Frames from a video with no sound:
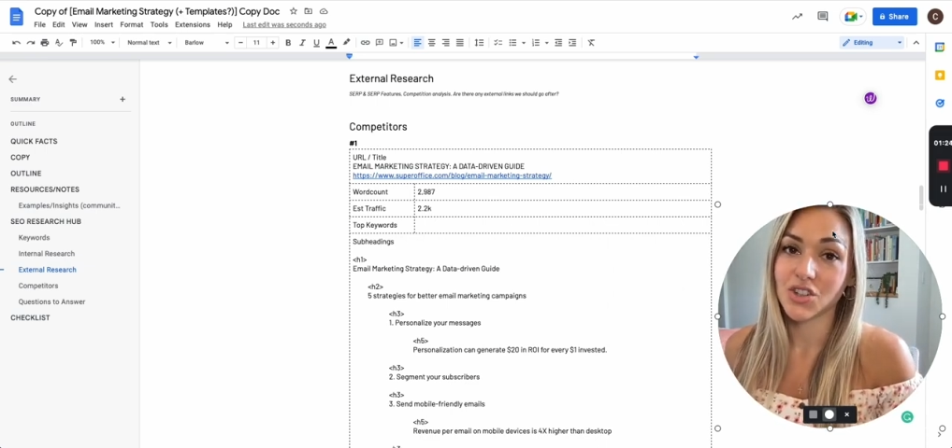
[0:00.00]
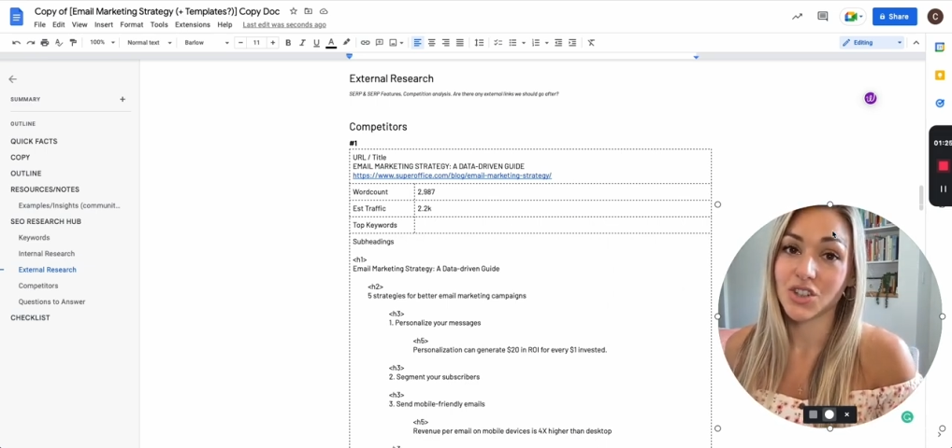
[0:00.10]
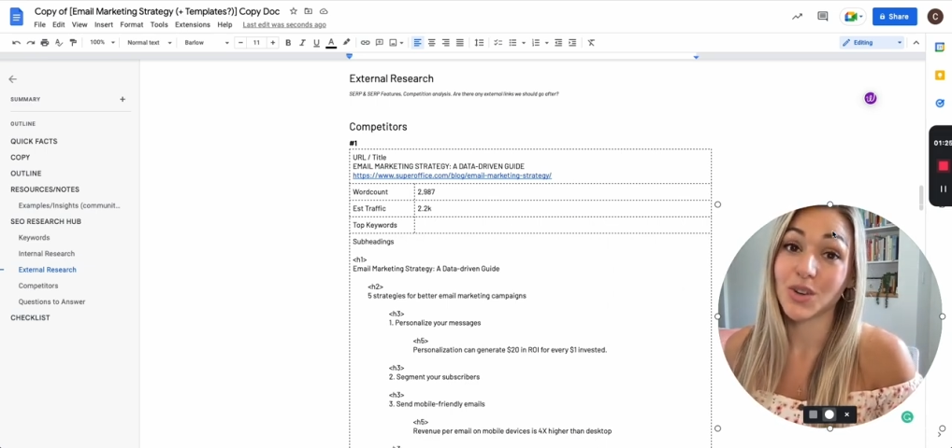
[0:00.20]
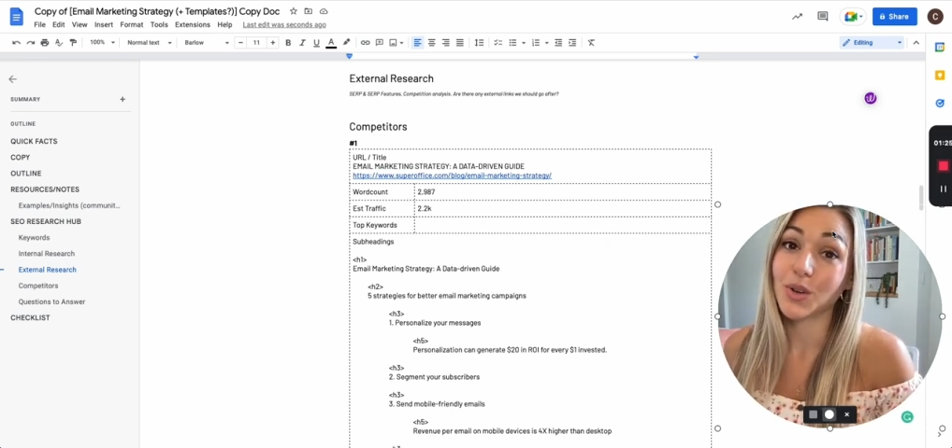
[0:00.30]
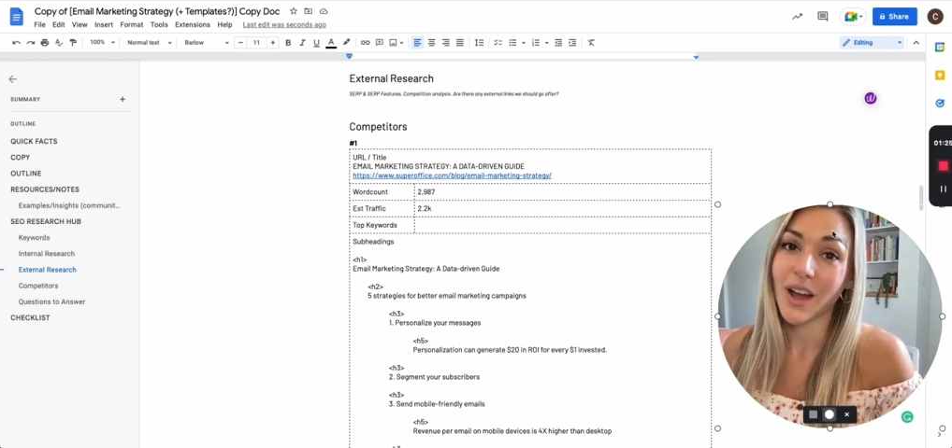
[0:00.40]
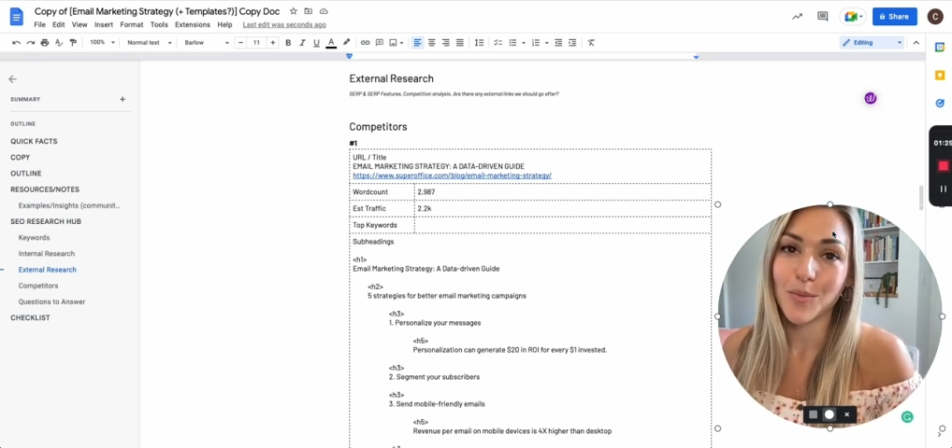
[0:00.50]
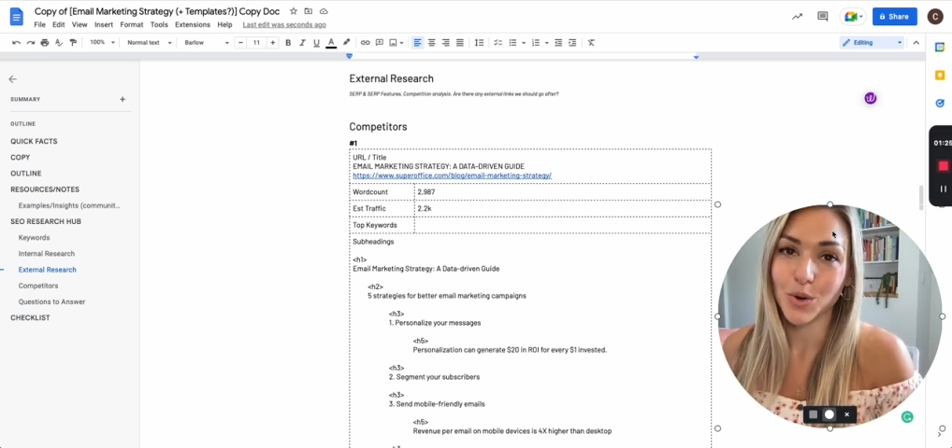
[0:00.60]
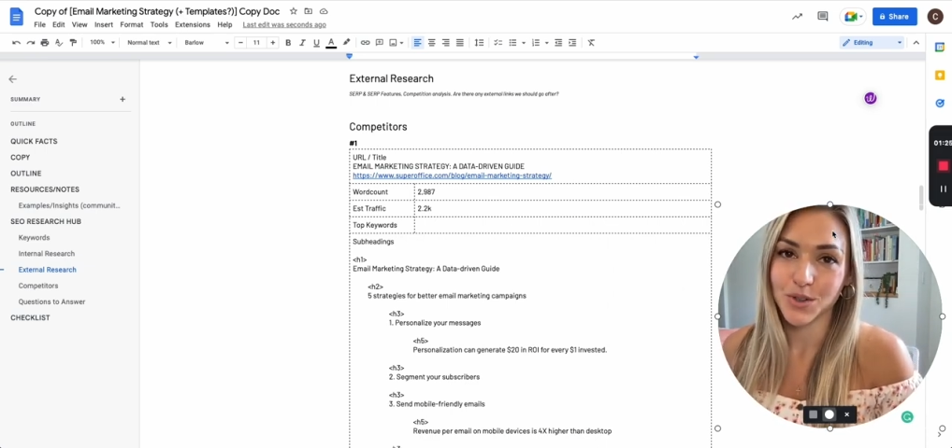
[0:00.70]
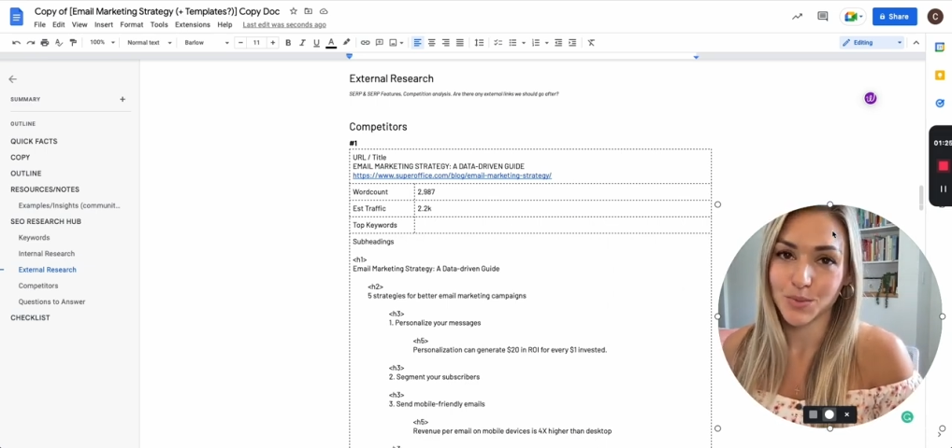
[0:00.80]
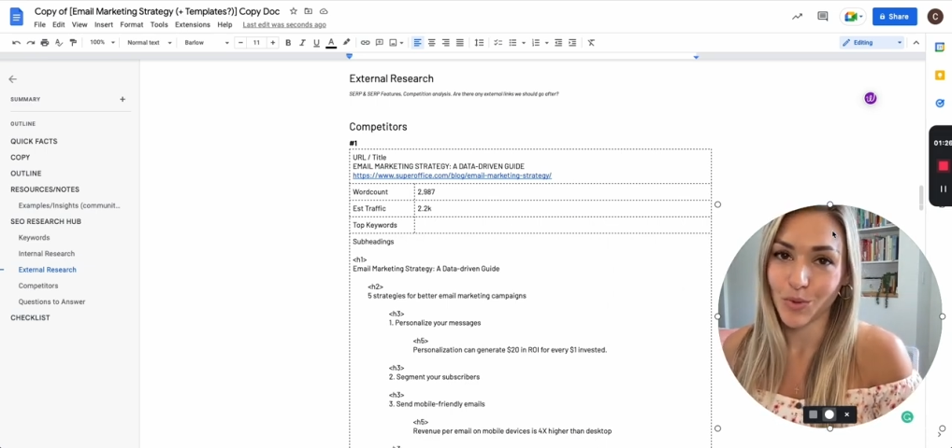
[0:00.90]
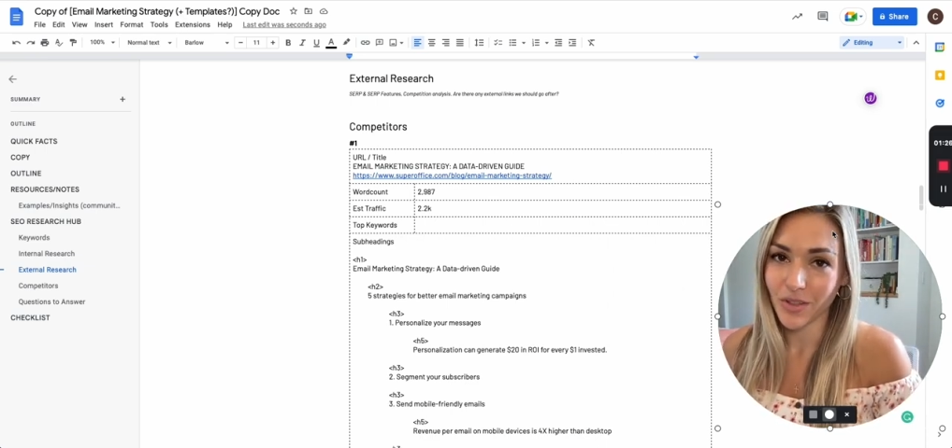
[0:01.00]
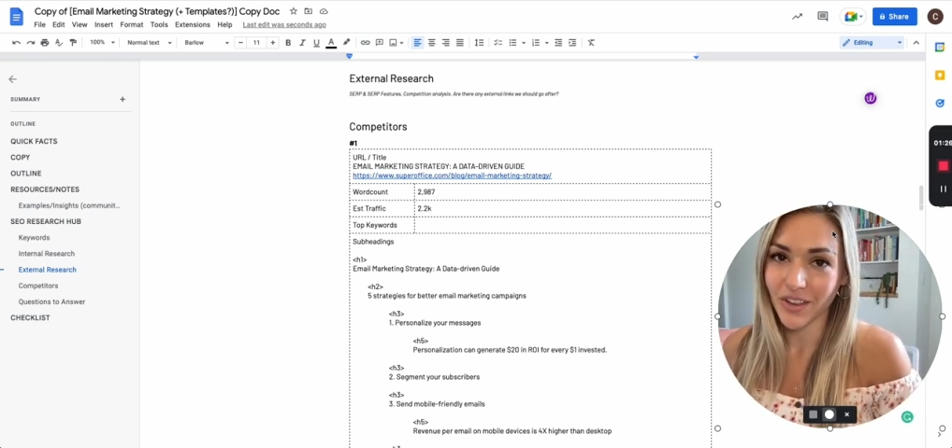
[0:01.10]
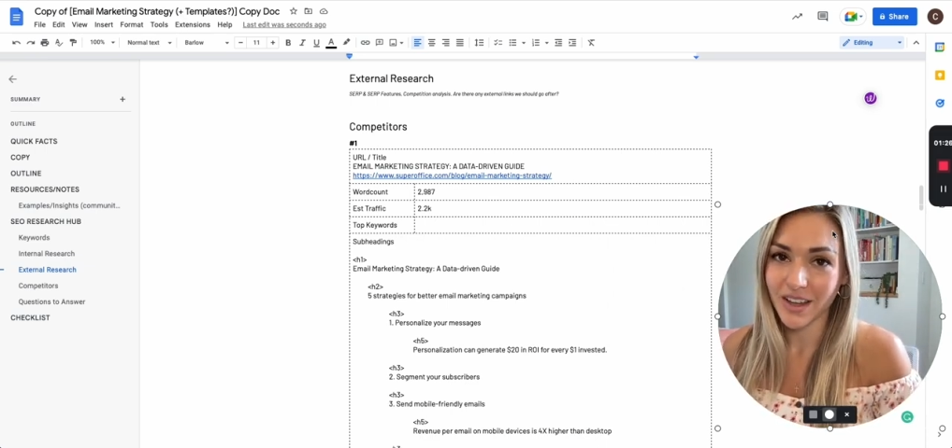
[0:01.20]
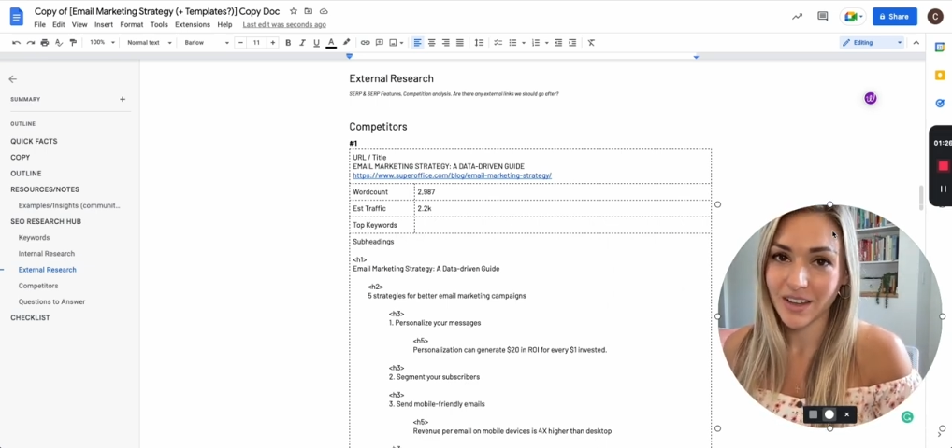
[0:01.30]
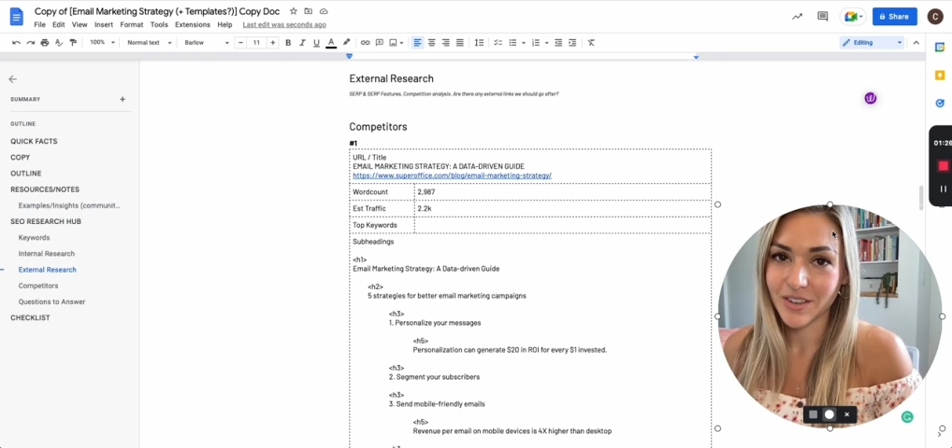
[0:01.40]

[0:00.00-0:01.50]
just go a lot more smoothly.